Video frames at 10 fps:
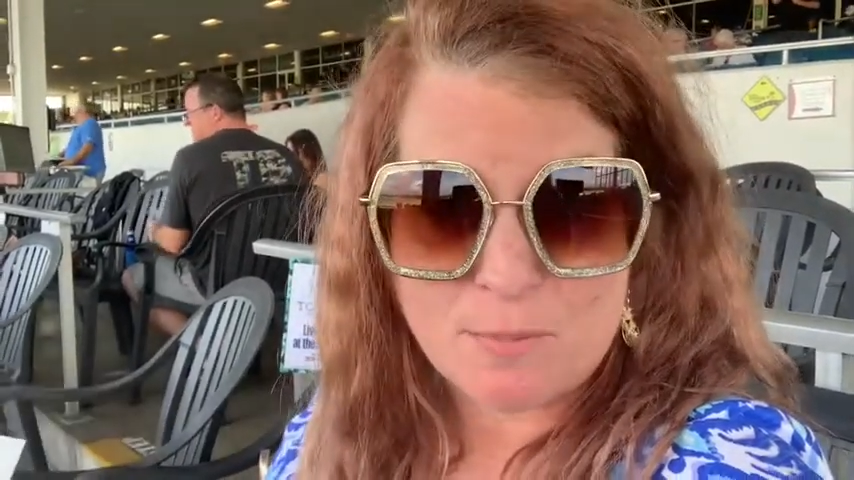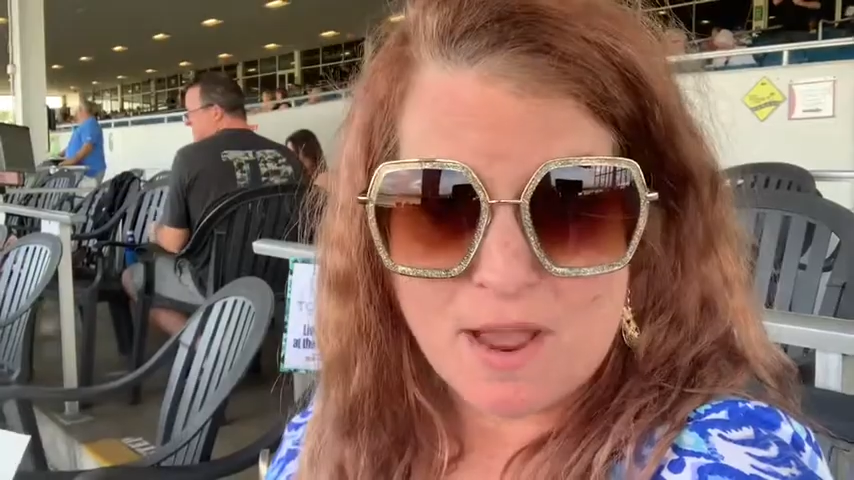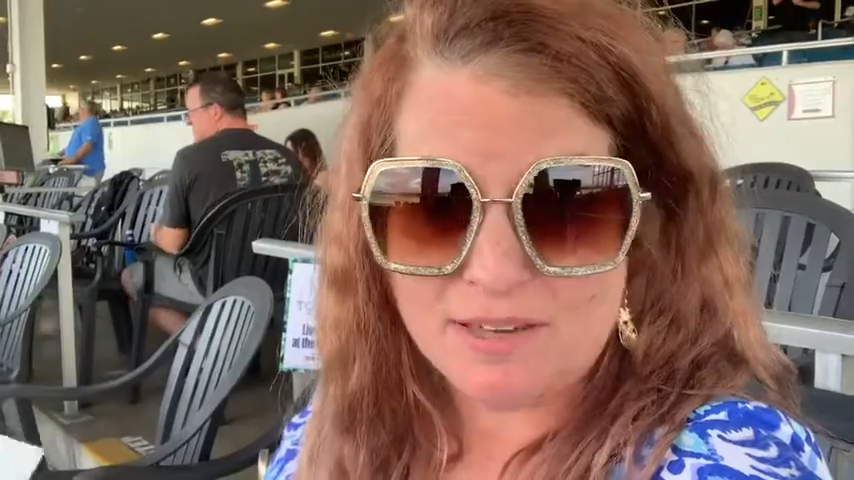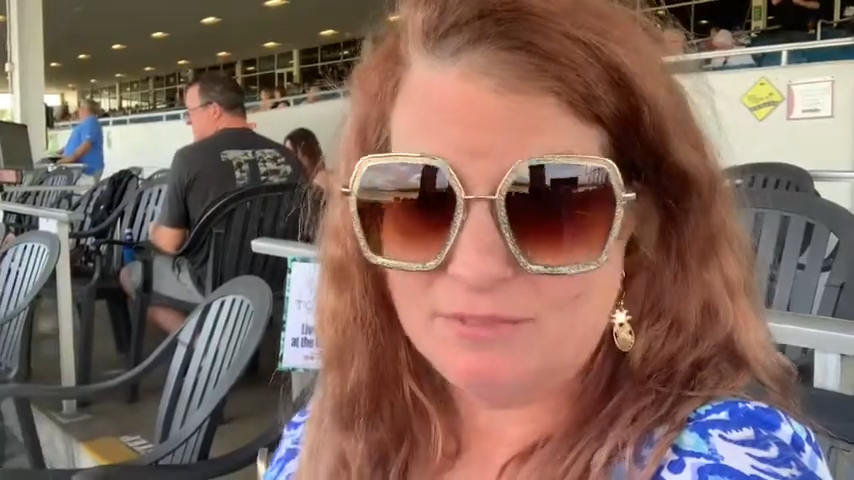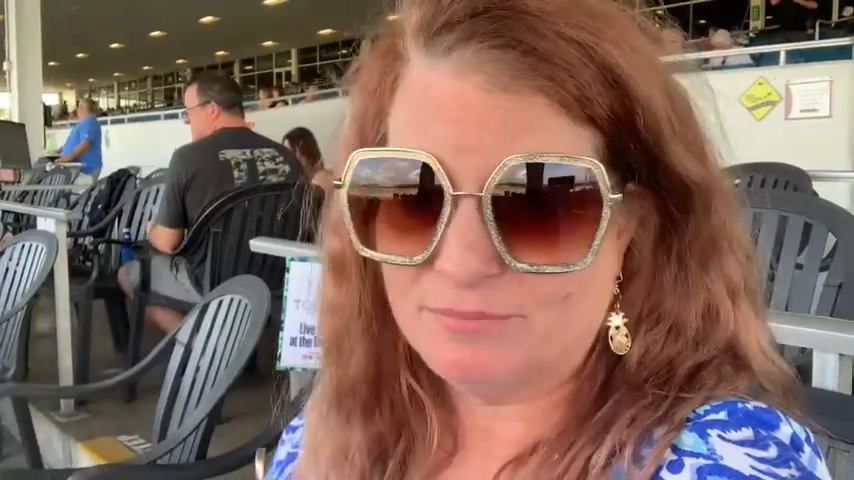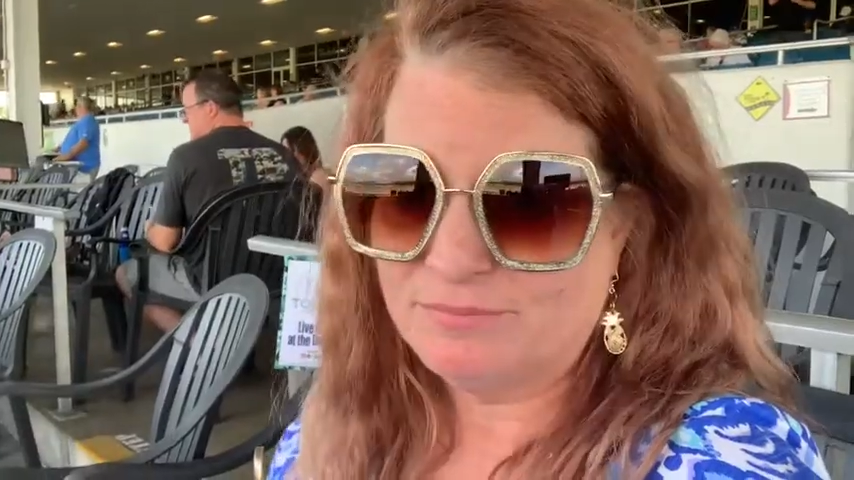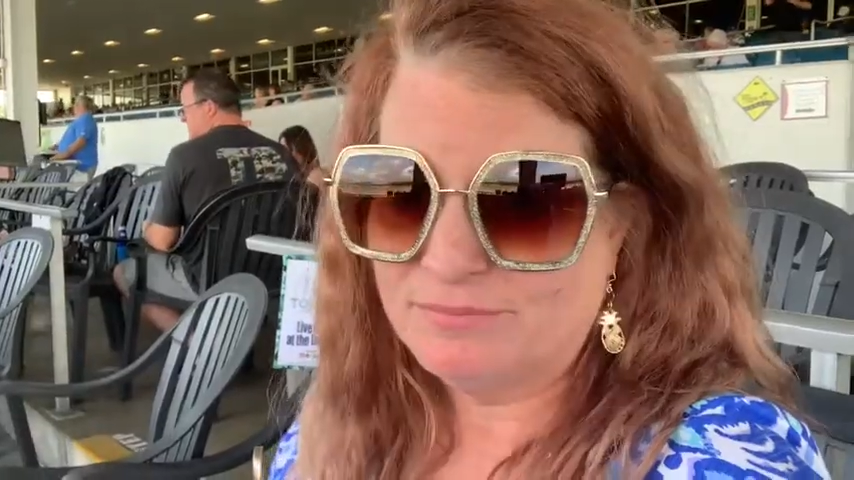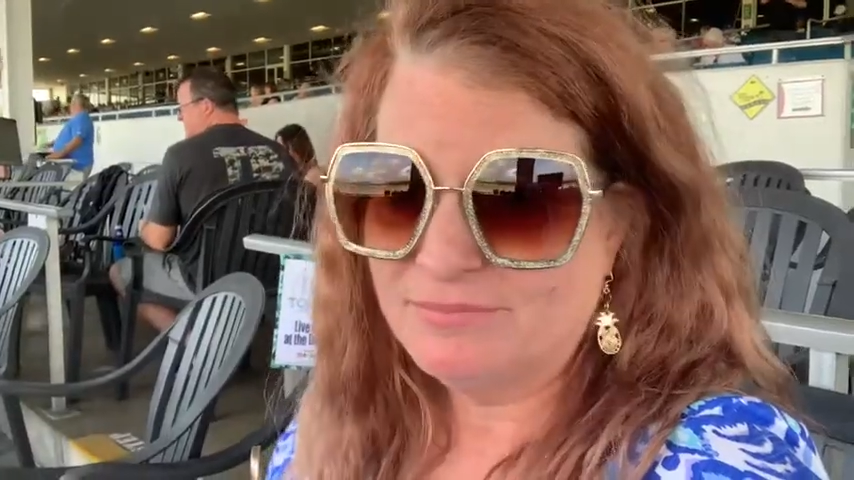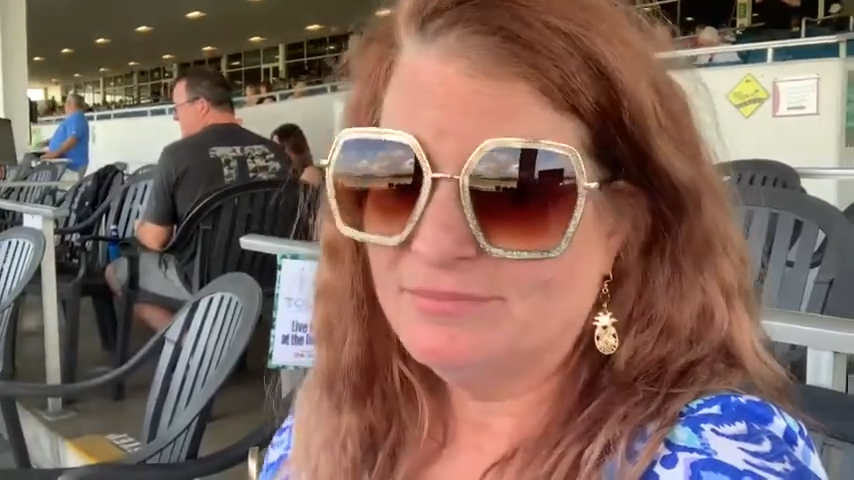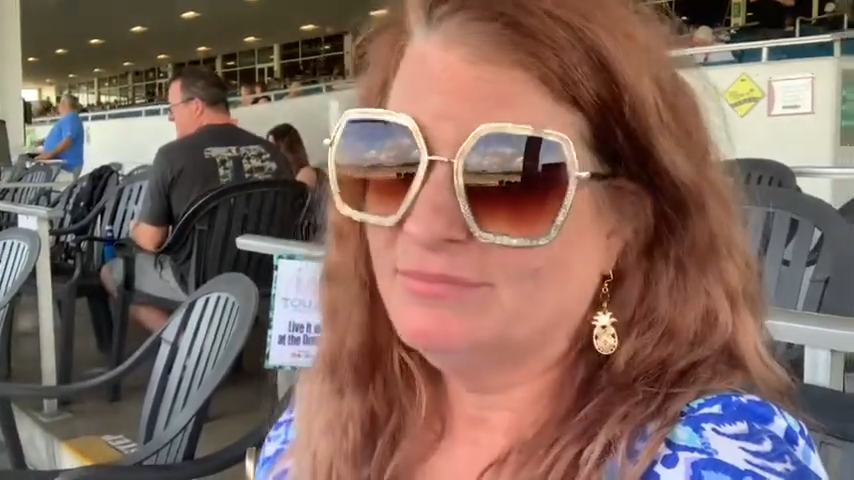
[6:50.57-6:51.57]
pot,
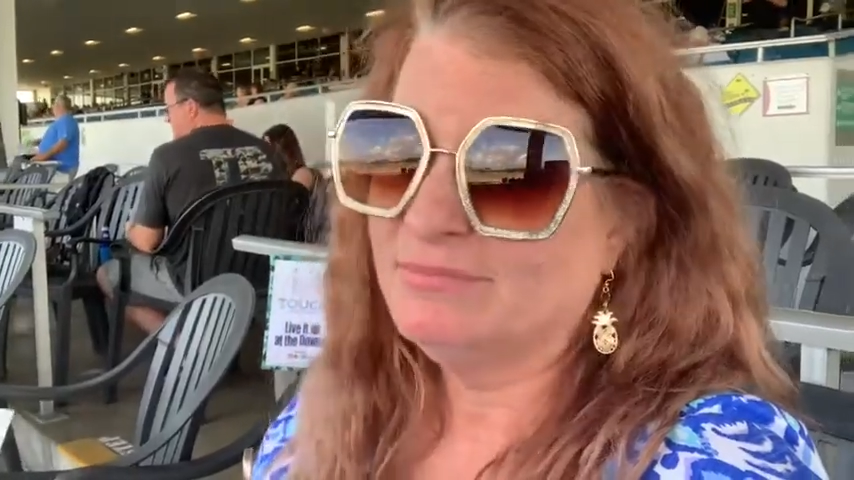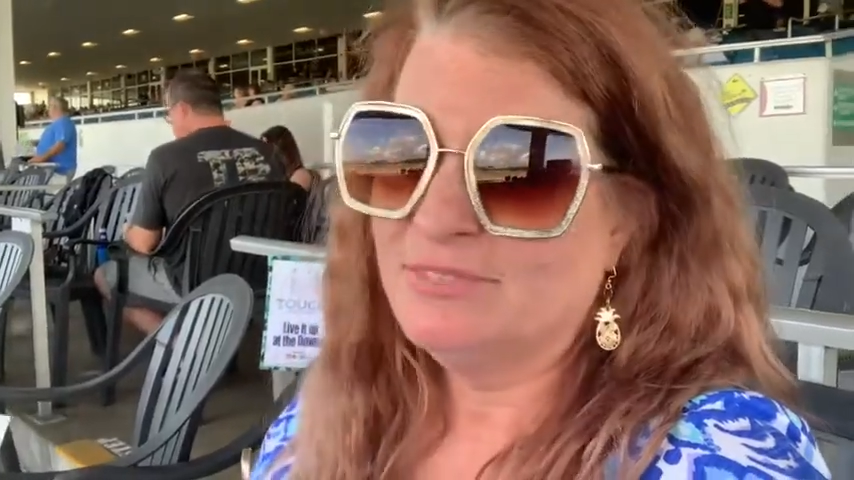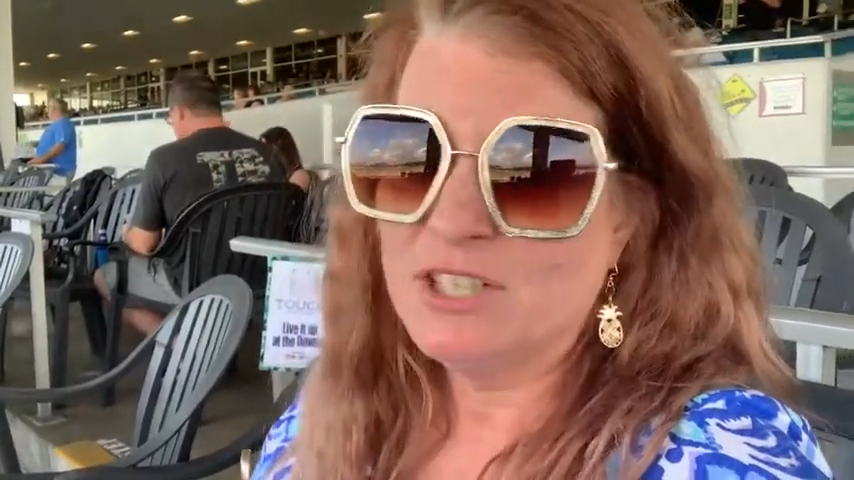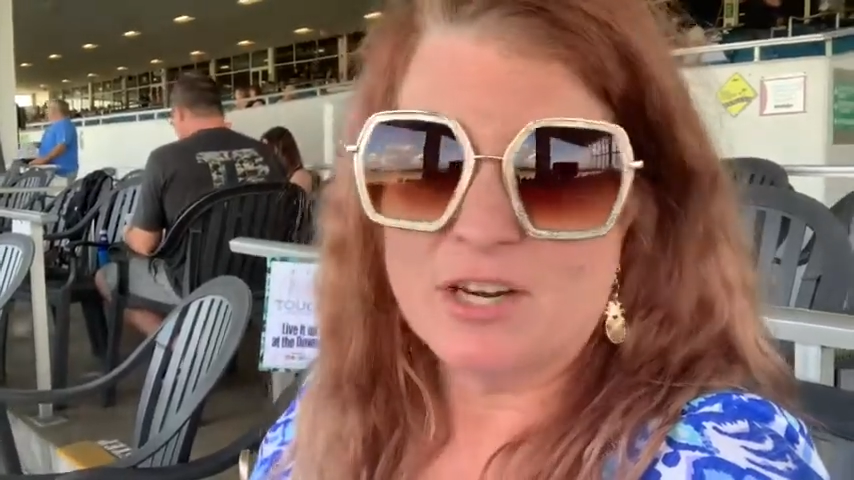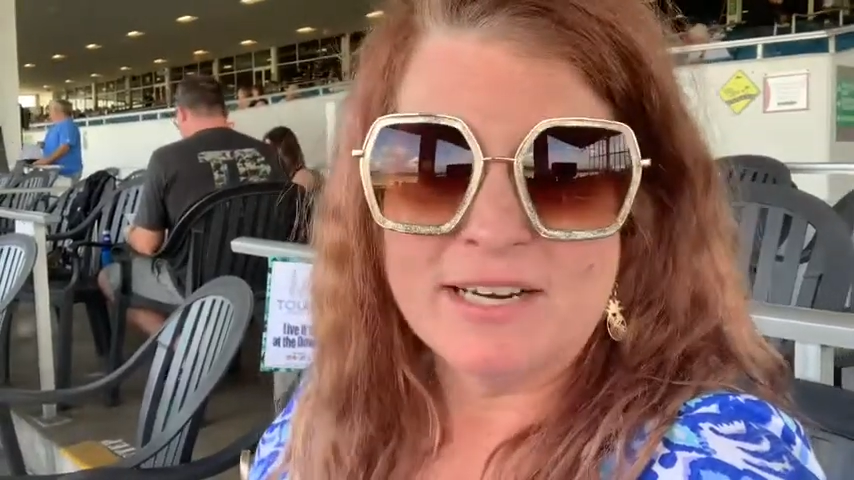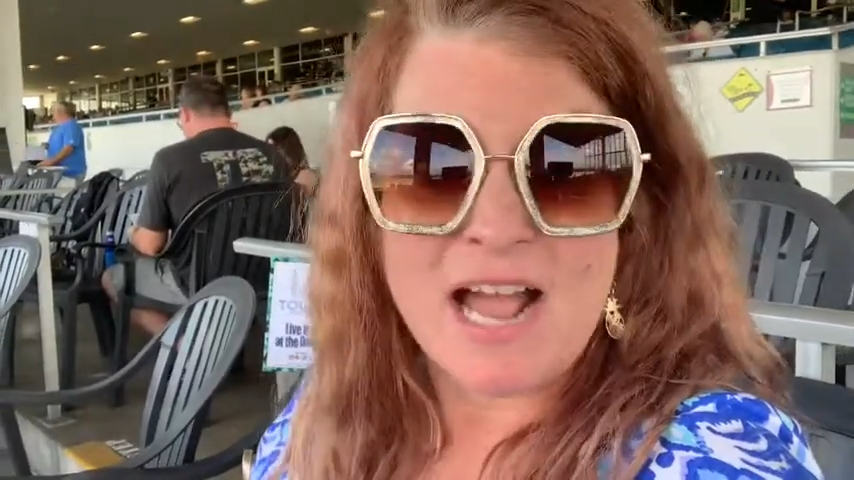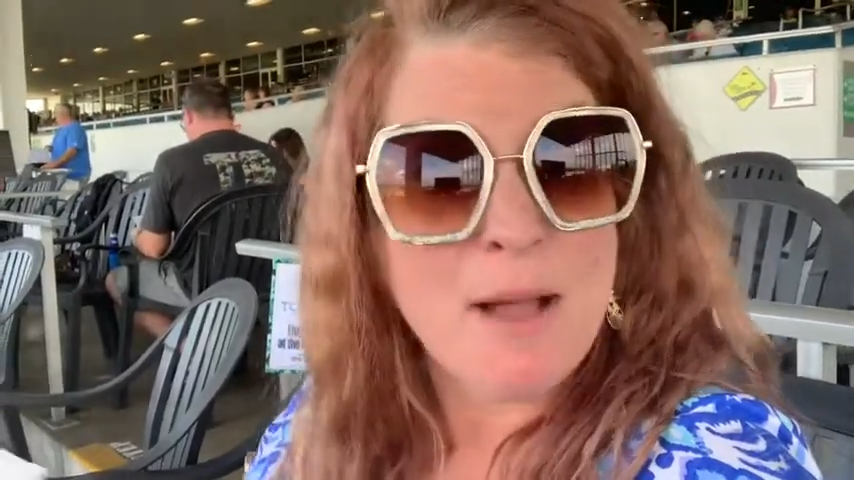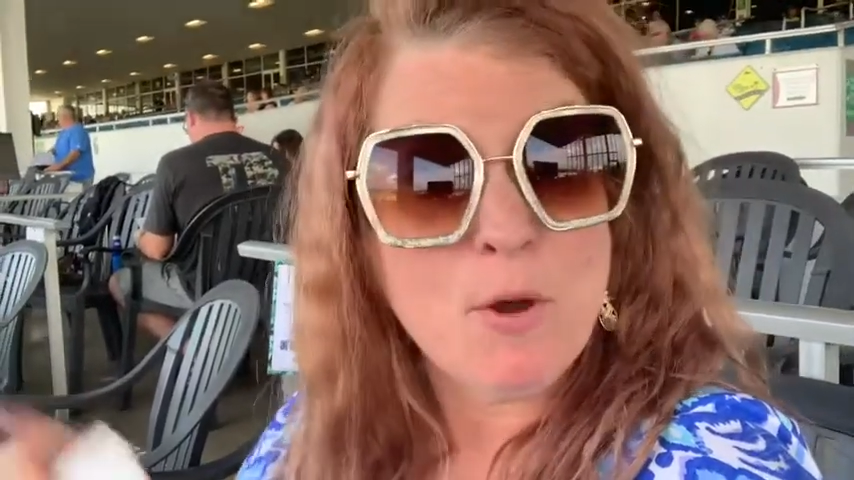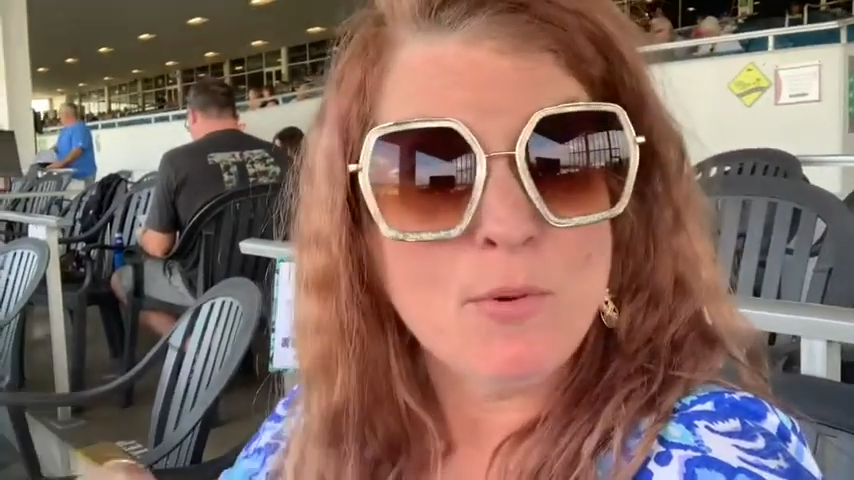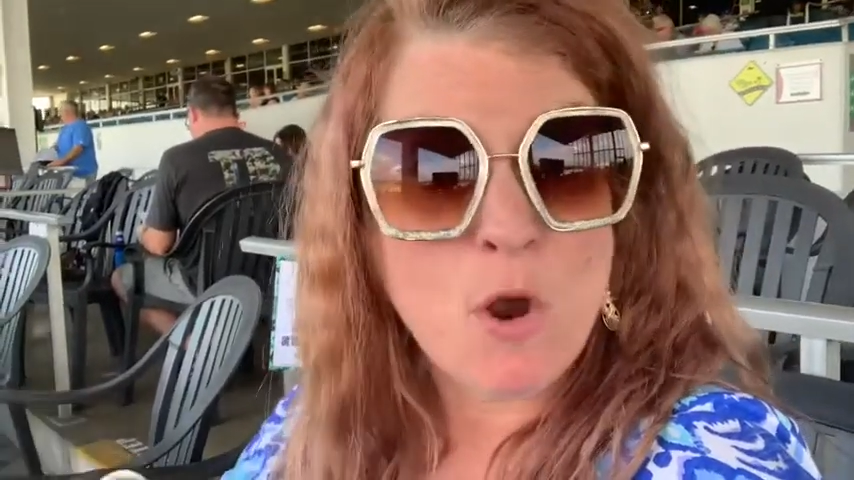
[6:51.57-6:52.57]
right?
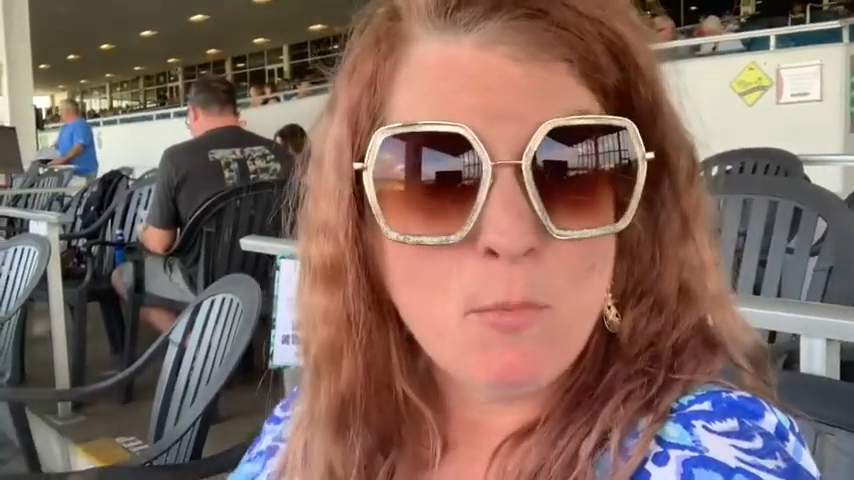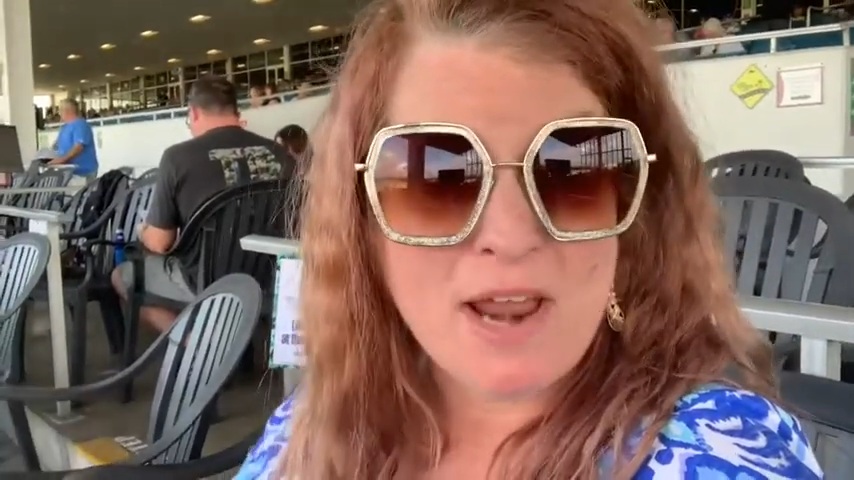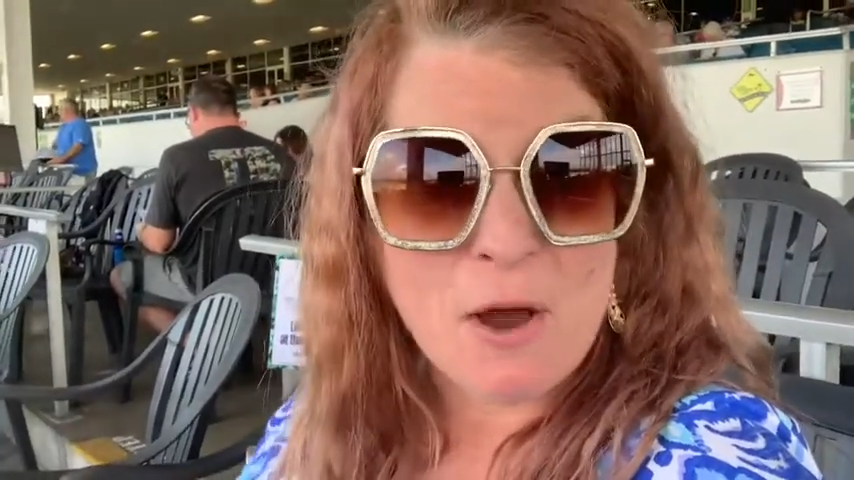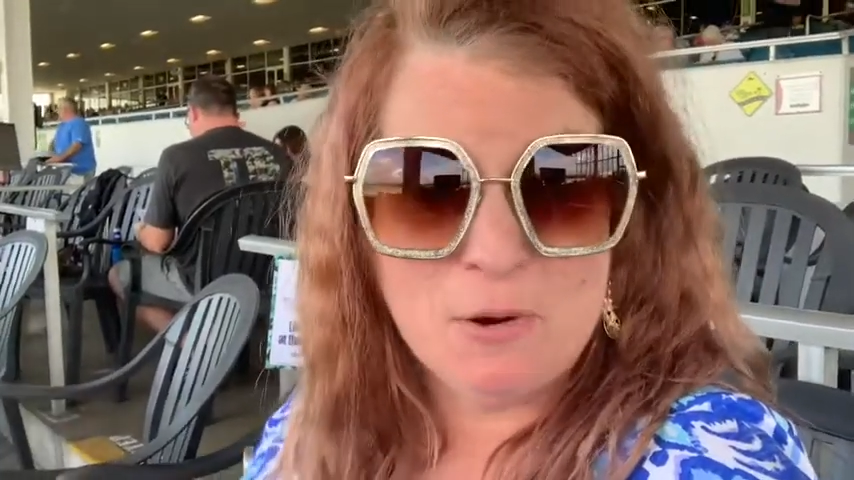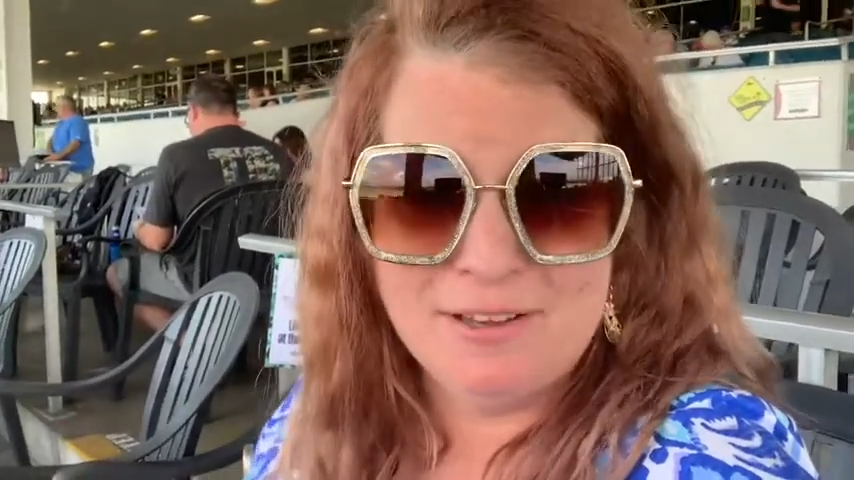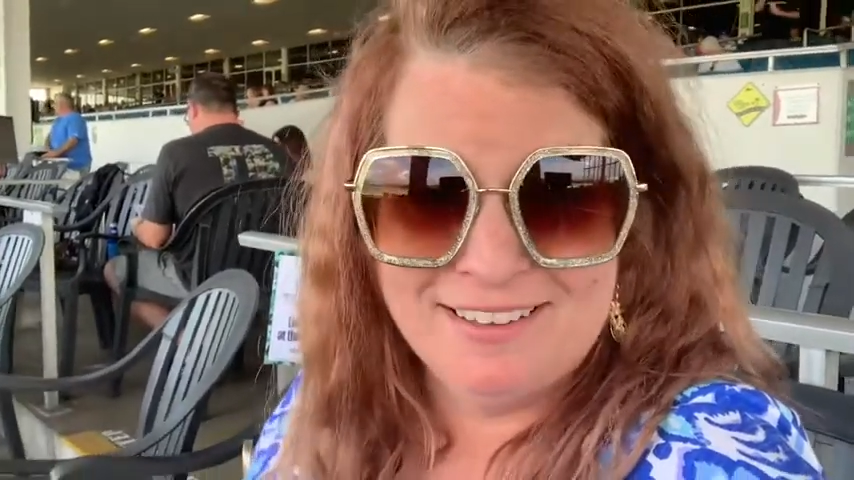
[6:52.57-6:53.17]
I'm going home now.